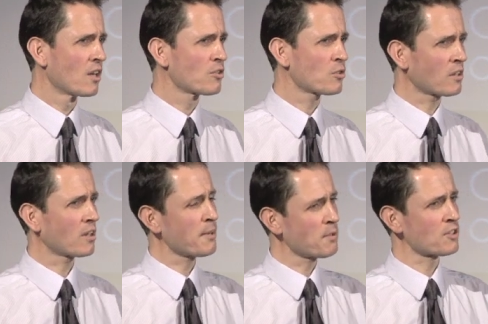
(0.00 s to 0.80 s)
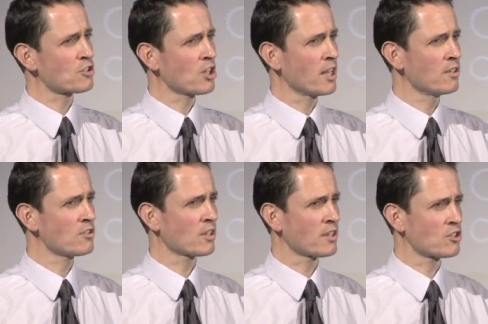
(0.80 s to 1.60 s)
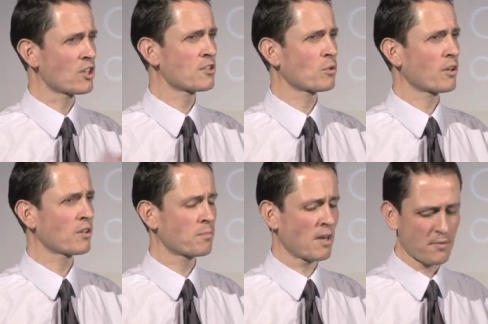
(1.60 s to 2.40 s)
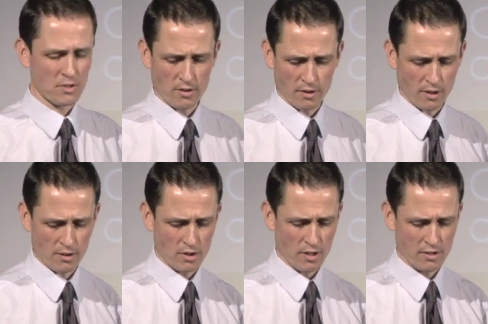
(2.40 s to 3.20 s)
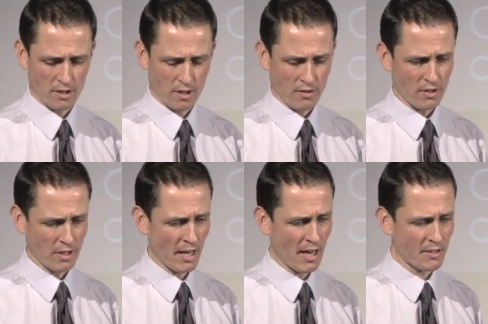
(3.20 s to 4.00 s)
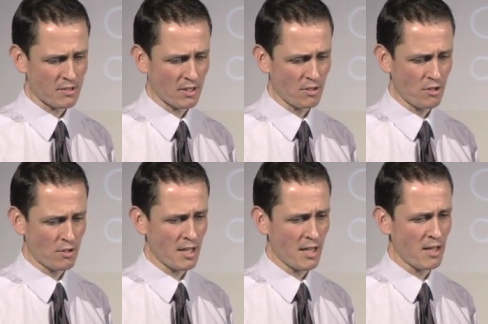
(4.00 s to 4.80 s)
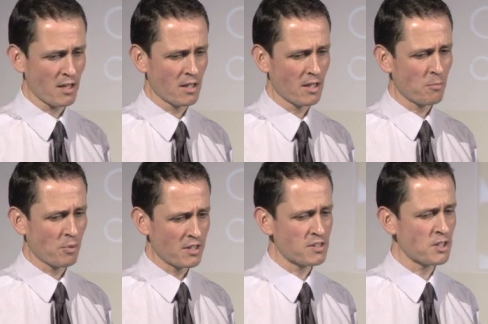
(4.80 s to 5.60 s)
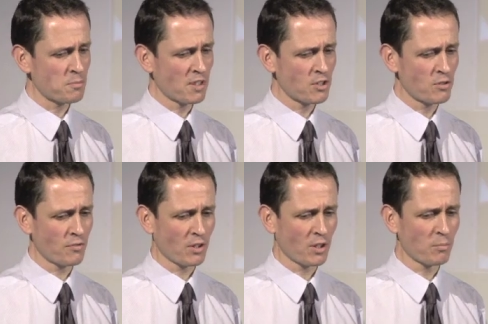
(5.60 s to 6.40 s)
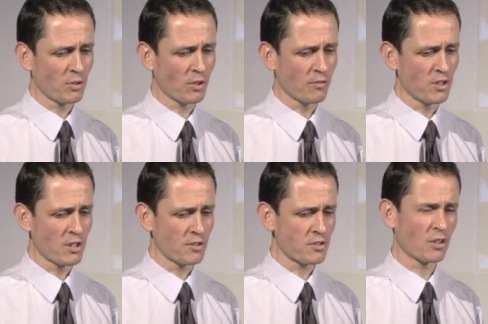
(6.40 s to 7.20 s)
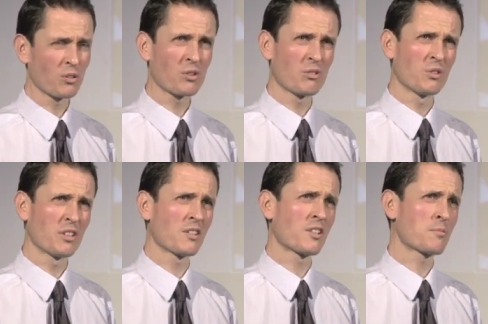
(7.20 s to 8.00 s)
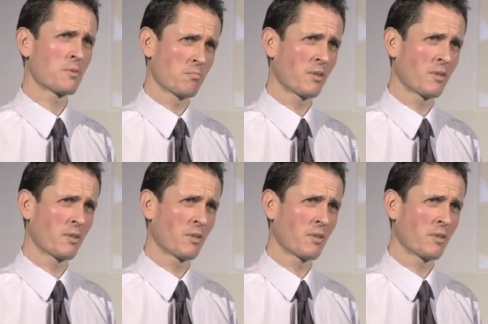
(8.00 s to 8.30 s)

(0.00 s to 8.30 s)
So the climate has changed, and it's changed quicker perhaps in other countries than it has in the UK. But this has been an issue for a number of years, and I'll not go into this, but